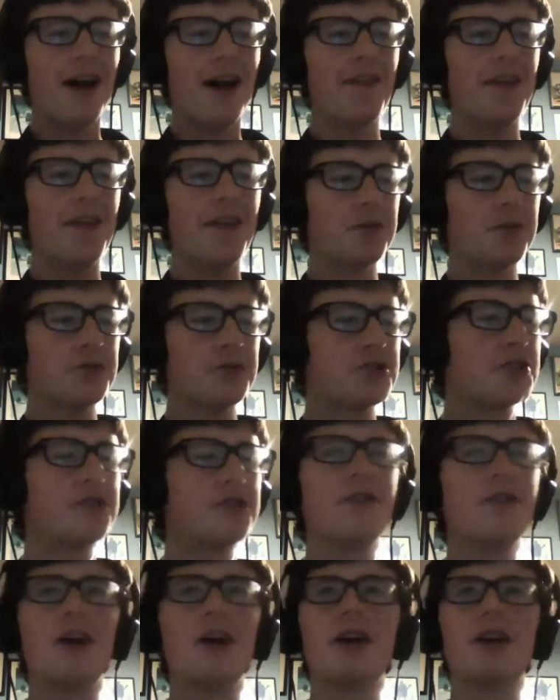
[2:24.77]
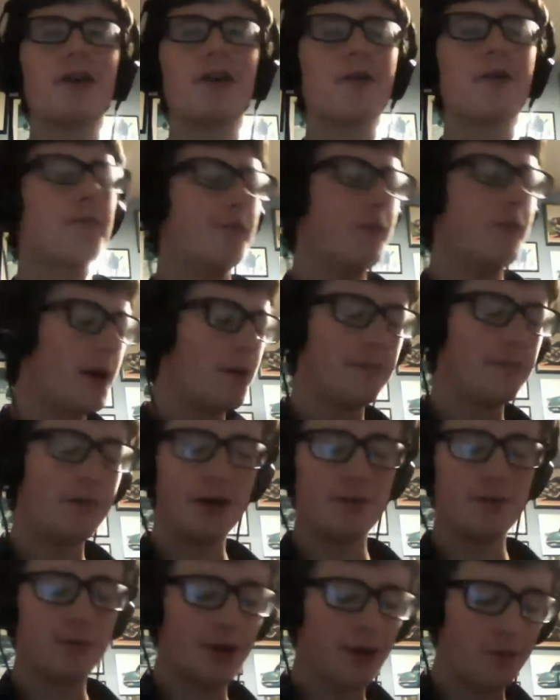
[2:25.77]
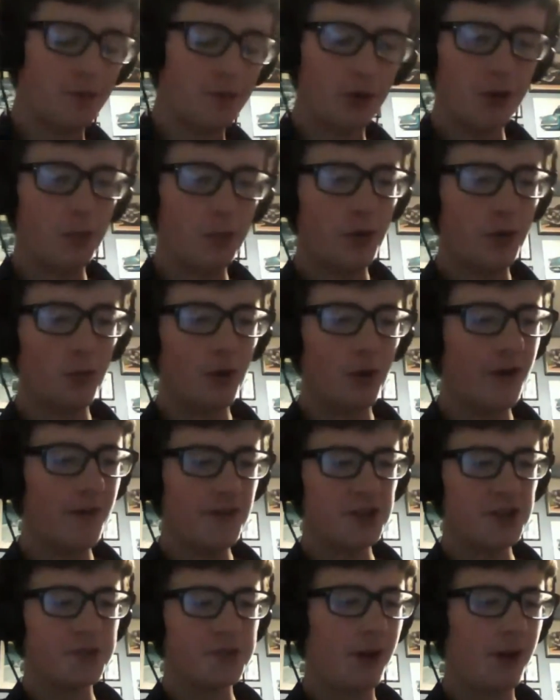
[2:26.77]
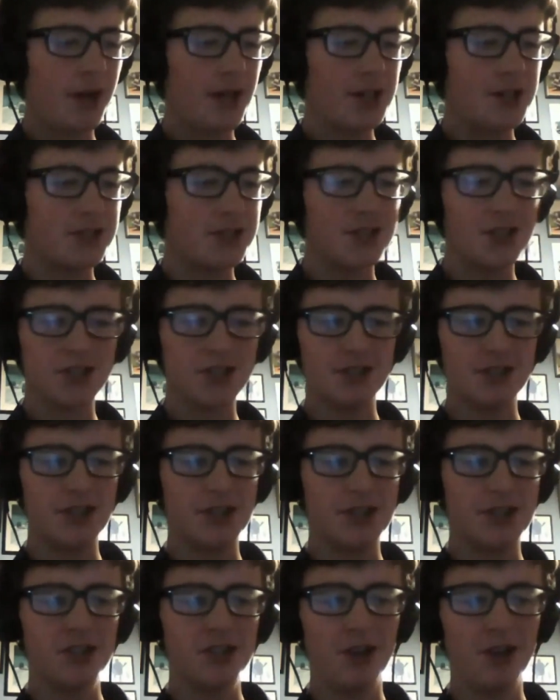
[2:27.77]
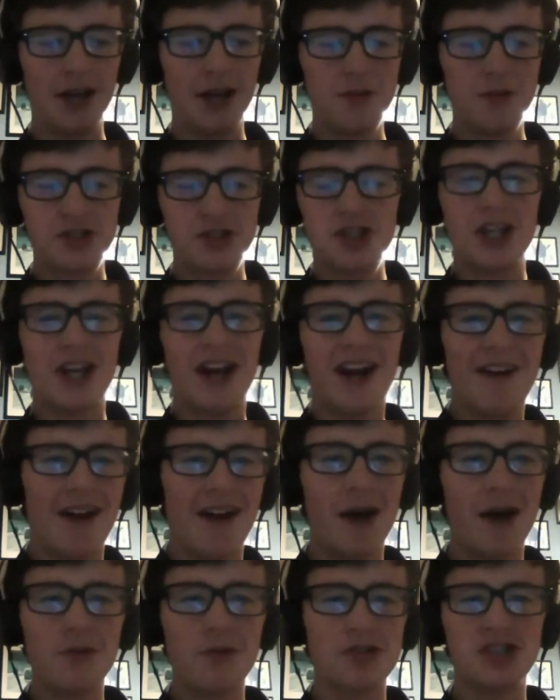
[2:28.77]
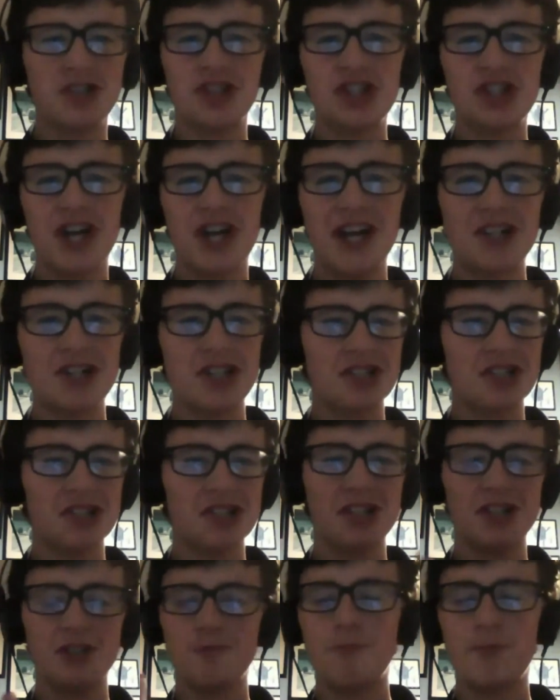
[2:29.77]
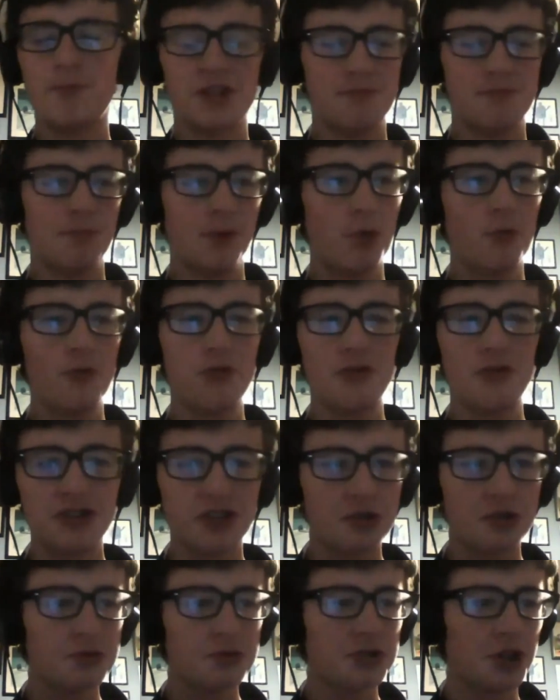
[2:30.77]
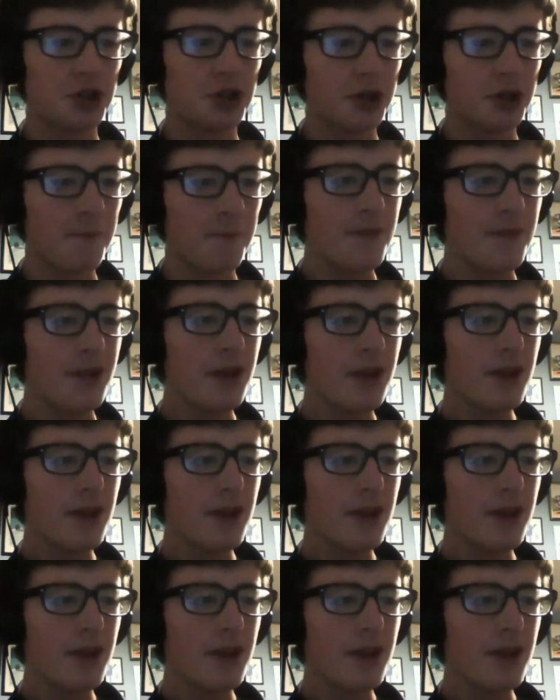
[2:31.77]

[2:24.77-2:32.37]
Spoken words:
And then it was sort of like, bam, bam, bam, we're in this place, this girl, how does she change into this bloke with the suit on?